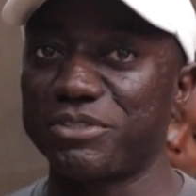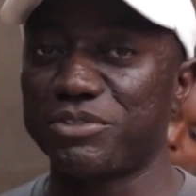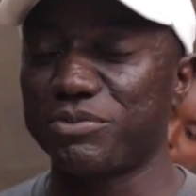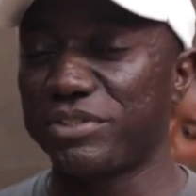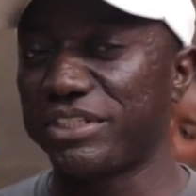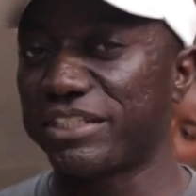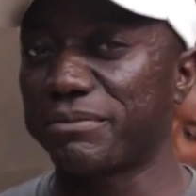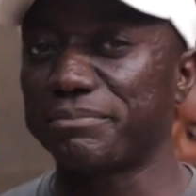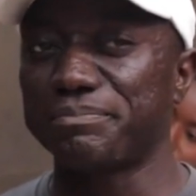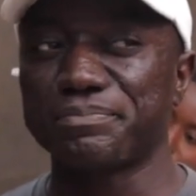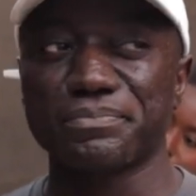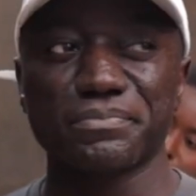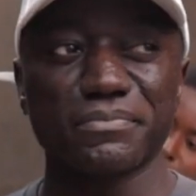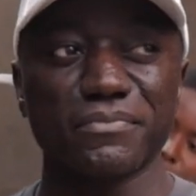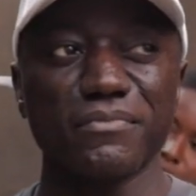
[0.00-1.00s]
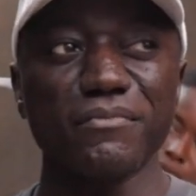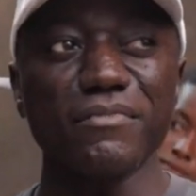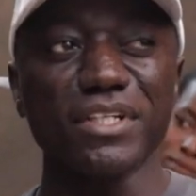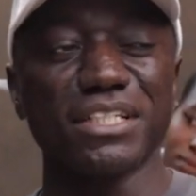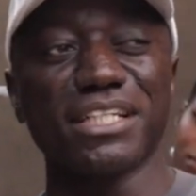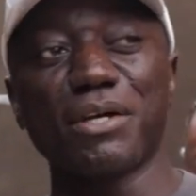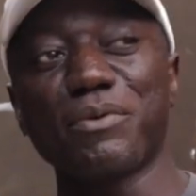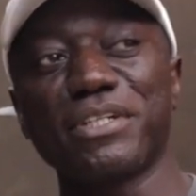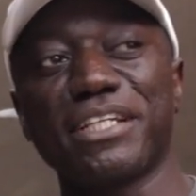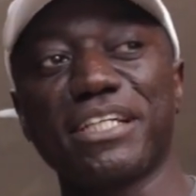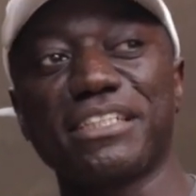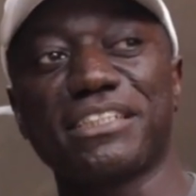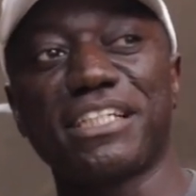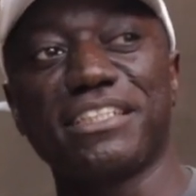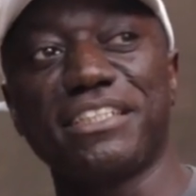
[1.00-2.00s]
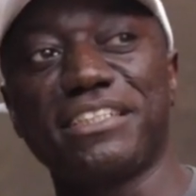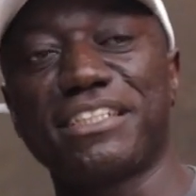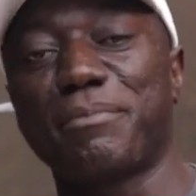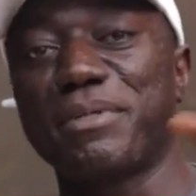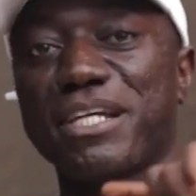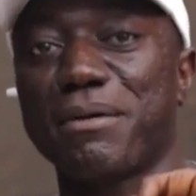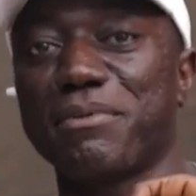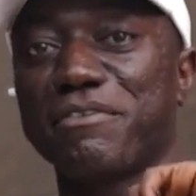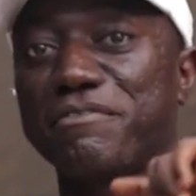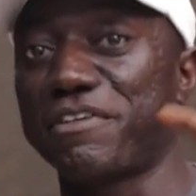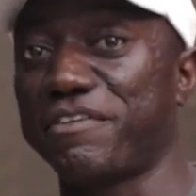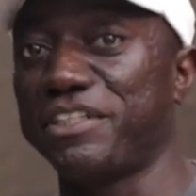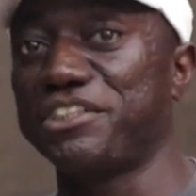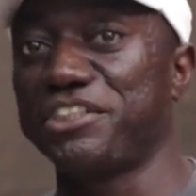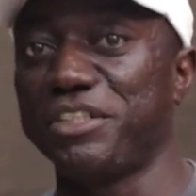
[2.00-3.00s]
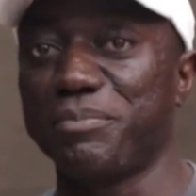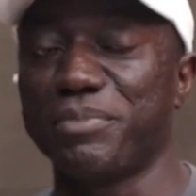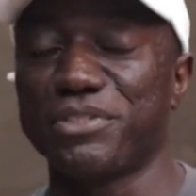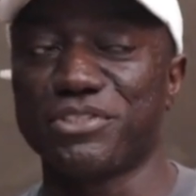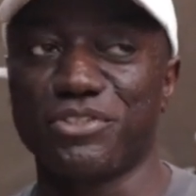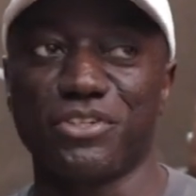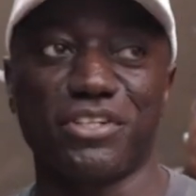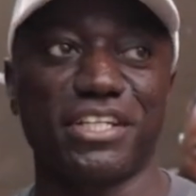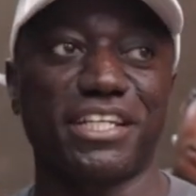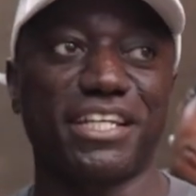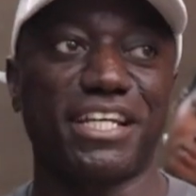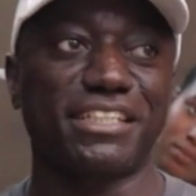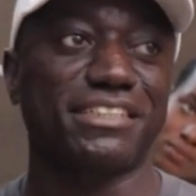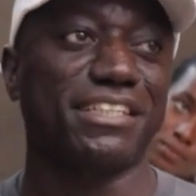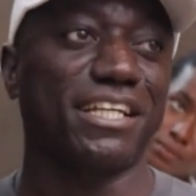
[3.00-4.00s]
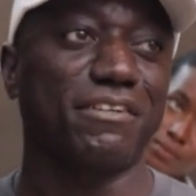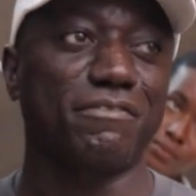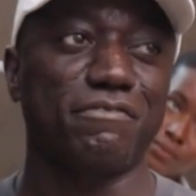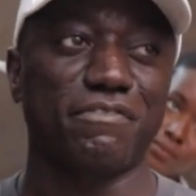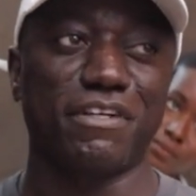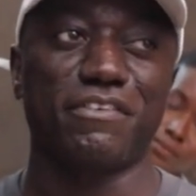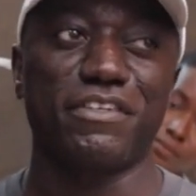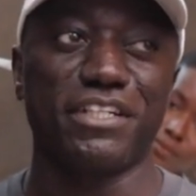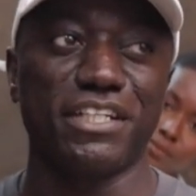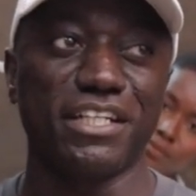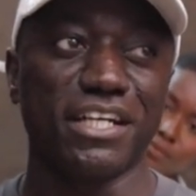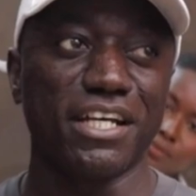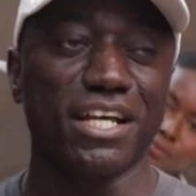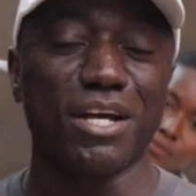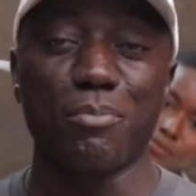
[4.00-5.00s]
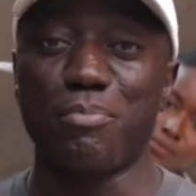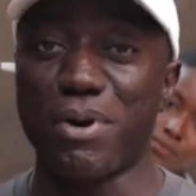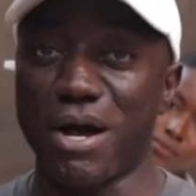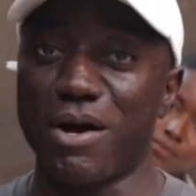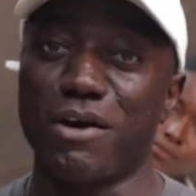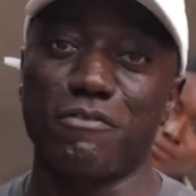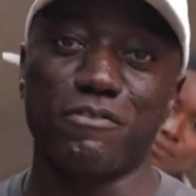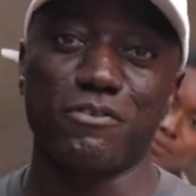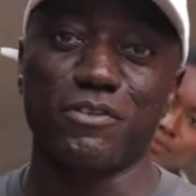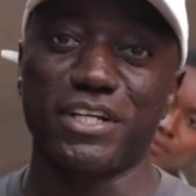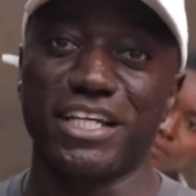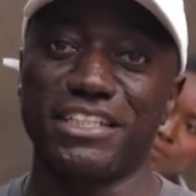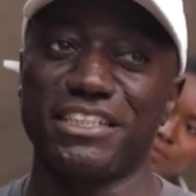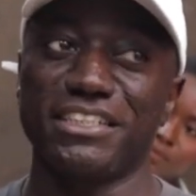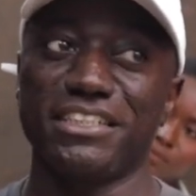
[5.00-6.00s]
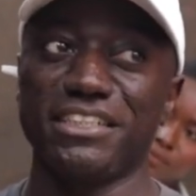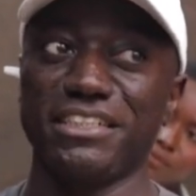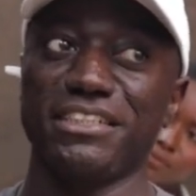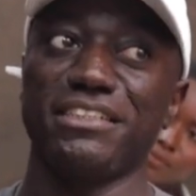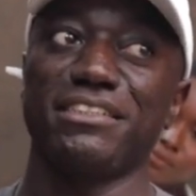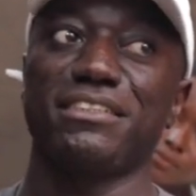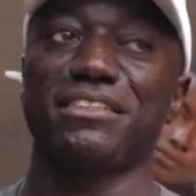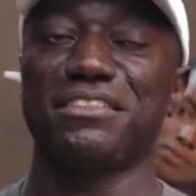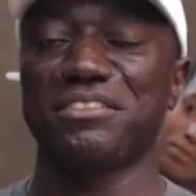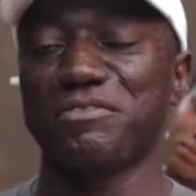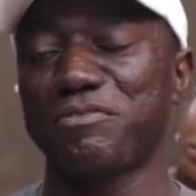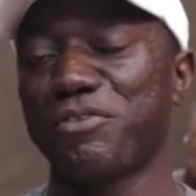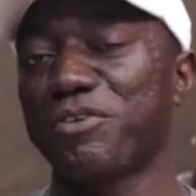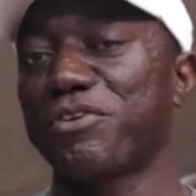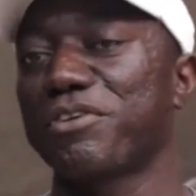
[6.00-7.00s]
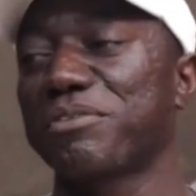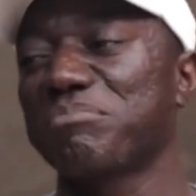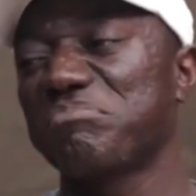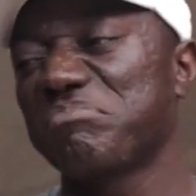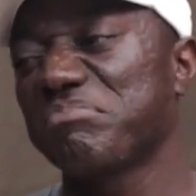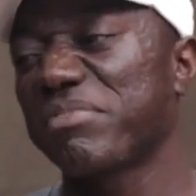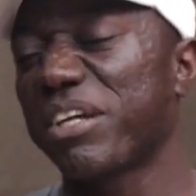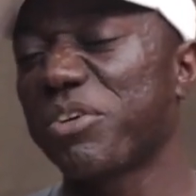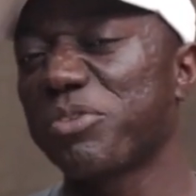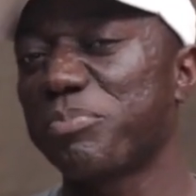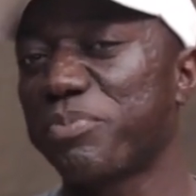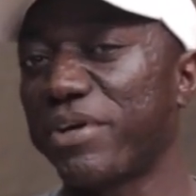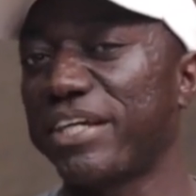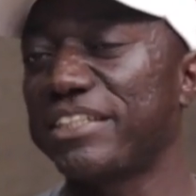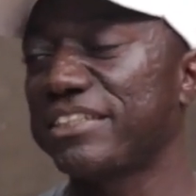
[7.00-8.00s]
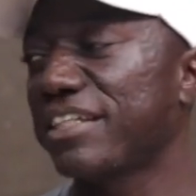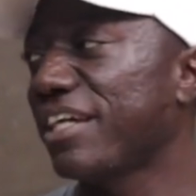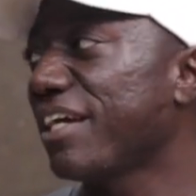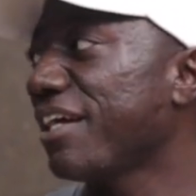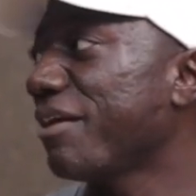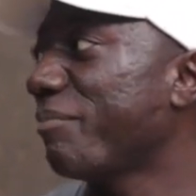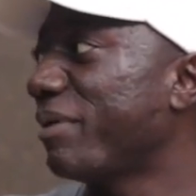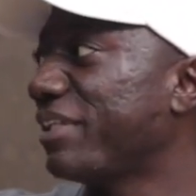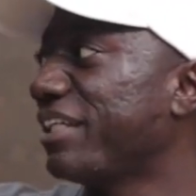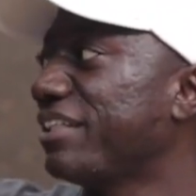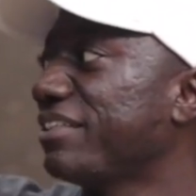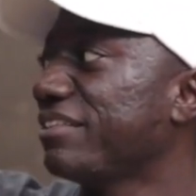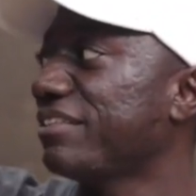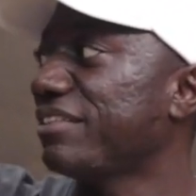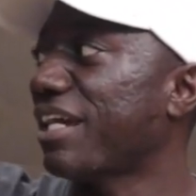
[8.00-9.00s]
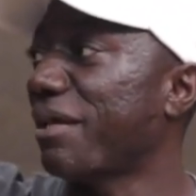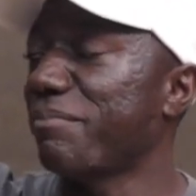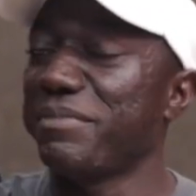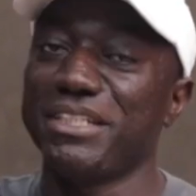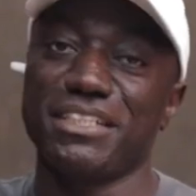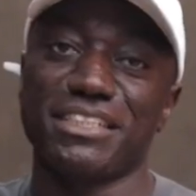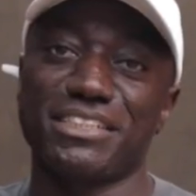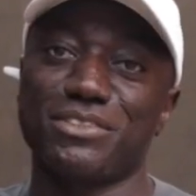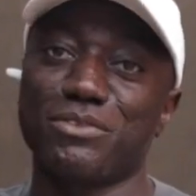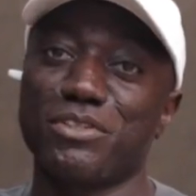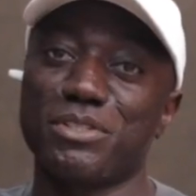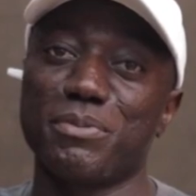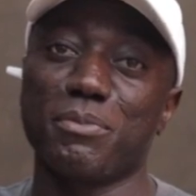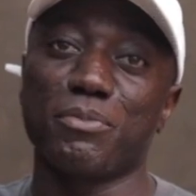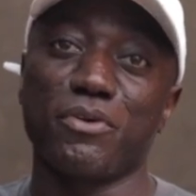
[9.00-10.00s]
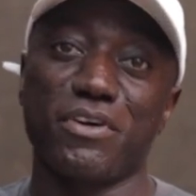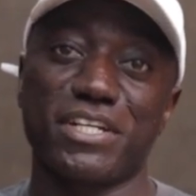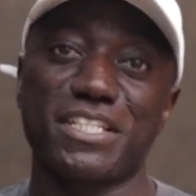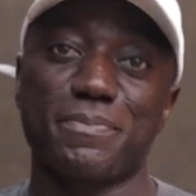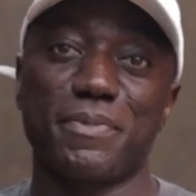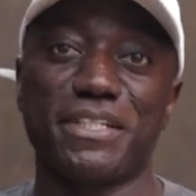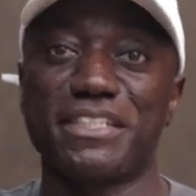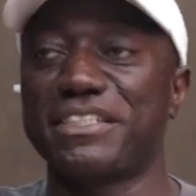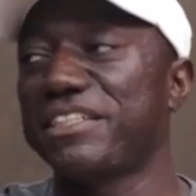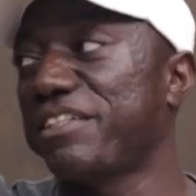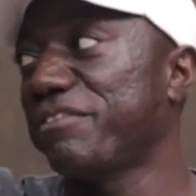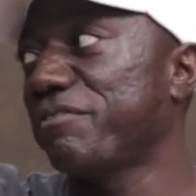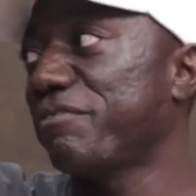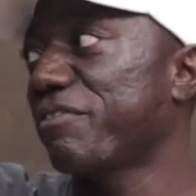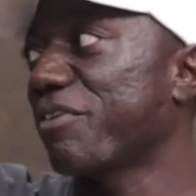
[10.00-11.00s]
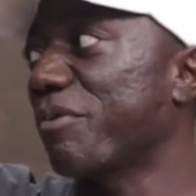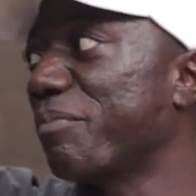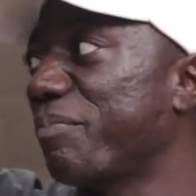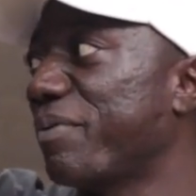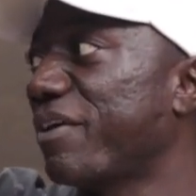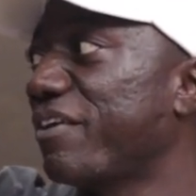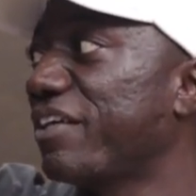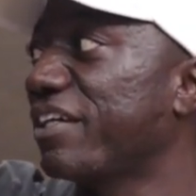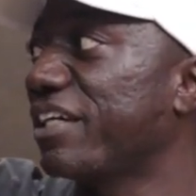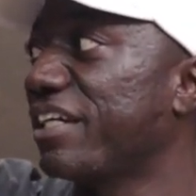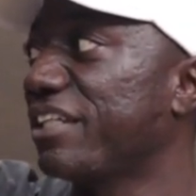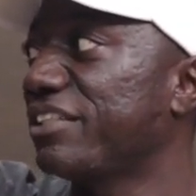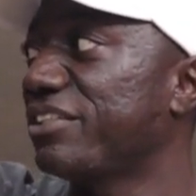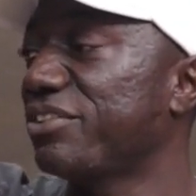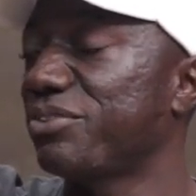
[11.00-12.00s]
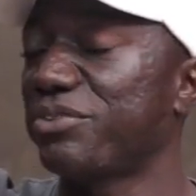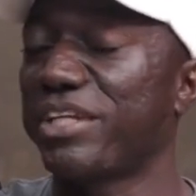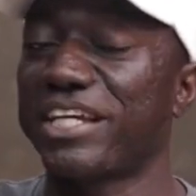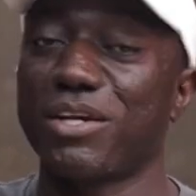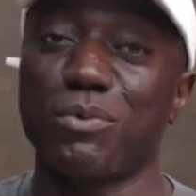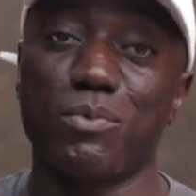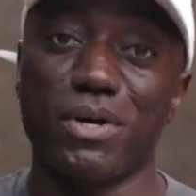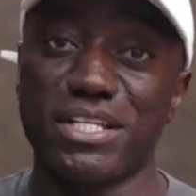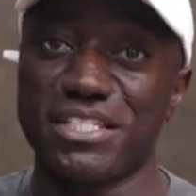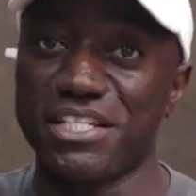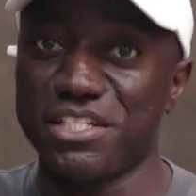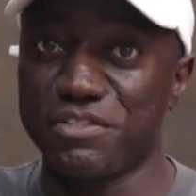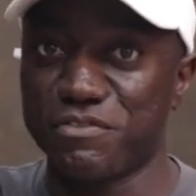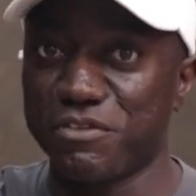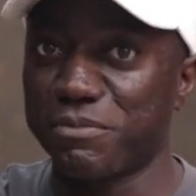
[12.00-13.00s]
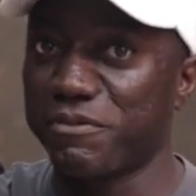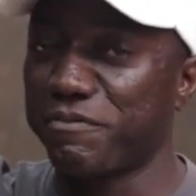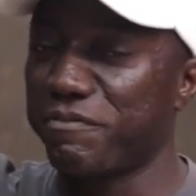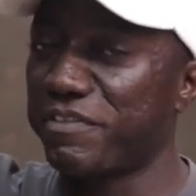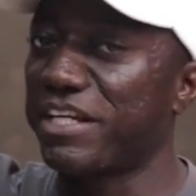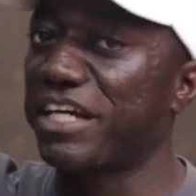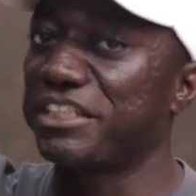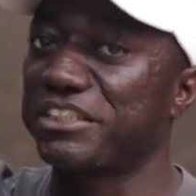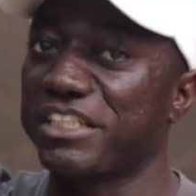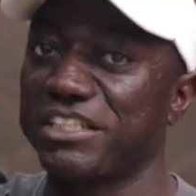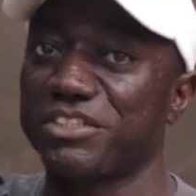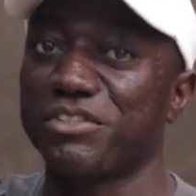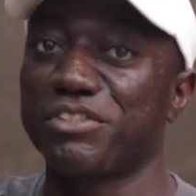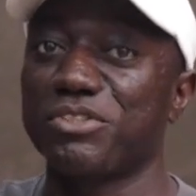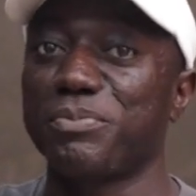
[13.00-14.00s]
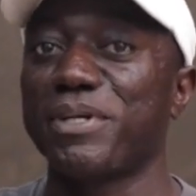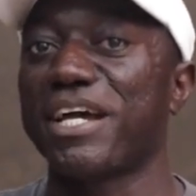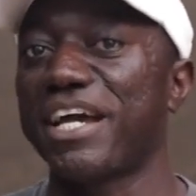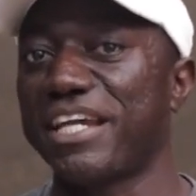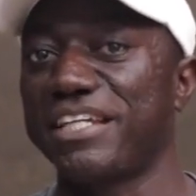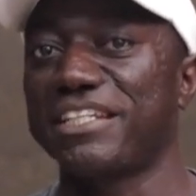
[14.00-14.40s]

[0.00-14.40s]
between them. Nowadays, LEDs are becoming very cheap, and so you can get like very powerful LEDs for a good price. But then, I mean, it's still going to be more expensive comparing it to like a wattage from a flash that is going to be high